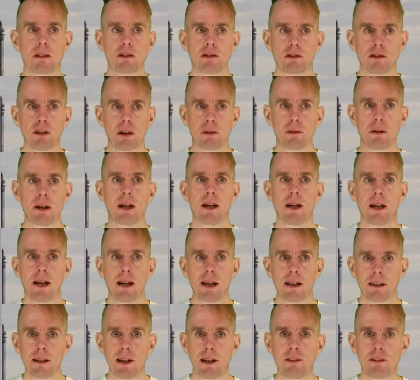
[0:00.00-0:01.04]
So
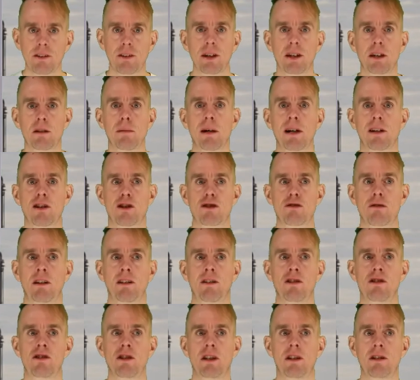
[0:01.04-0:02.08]
let's think about a
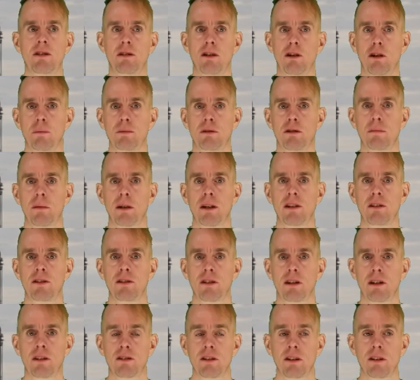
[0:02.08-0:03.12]
strategy to
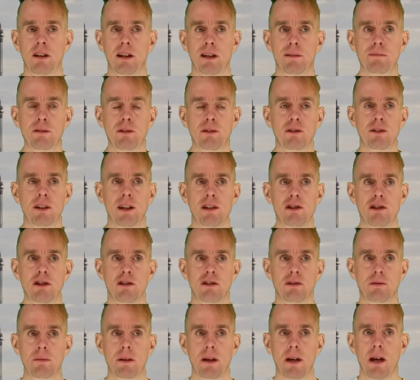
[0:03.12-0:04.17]
optimize our total number of
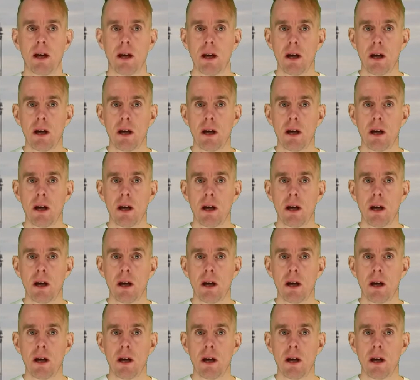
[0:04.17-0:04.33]
stages.